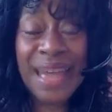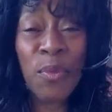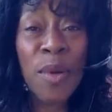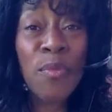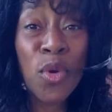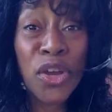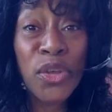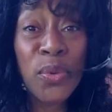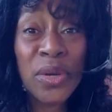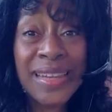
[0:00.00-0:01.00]
what more
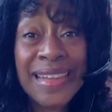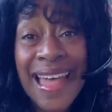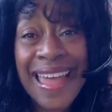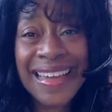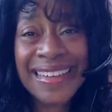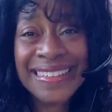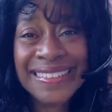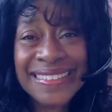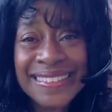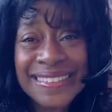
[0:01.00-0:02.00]
you would like.
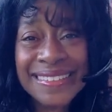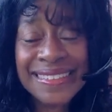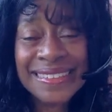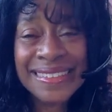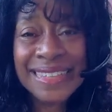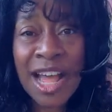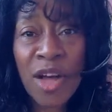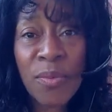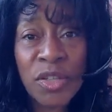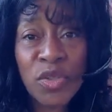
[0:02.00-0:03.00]

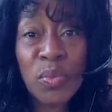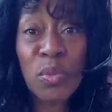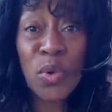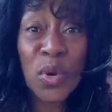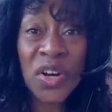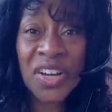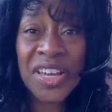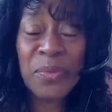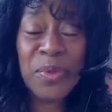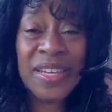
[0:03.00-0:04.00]
How much more
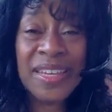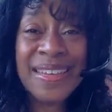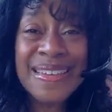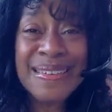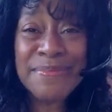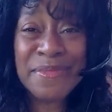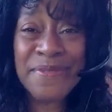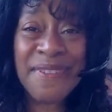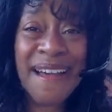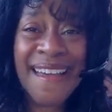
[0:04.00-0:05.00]
can we
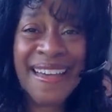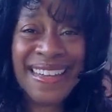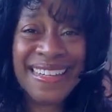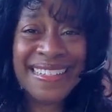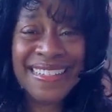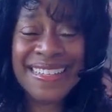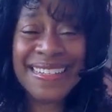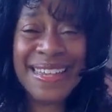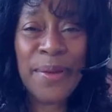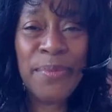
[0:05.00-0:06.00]
provide
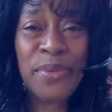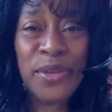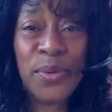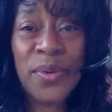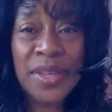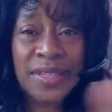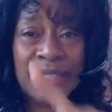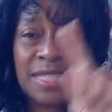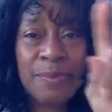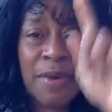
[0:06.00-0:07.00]
to help you
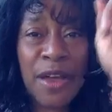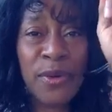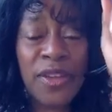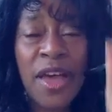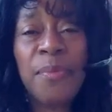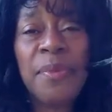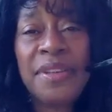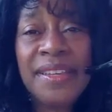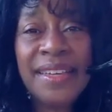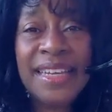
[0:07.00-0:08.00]
spiral up
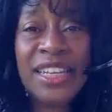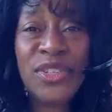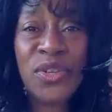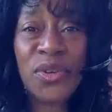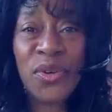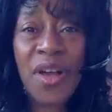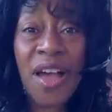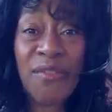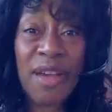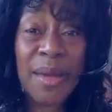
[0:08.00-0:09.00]
into your
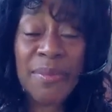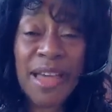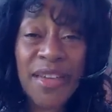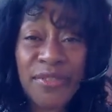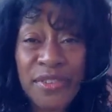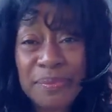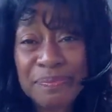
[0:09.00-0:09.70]
high vibe life?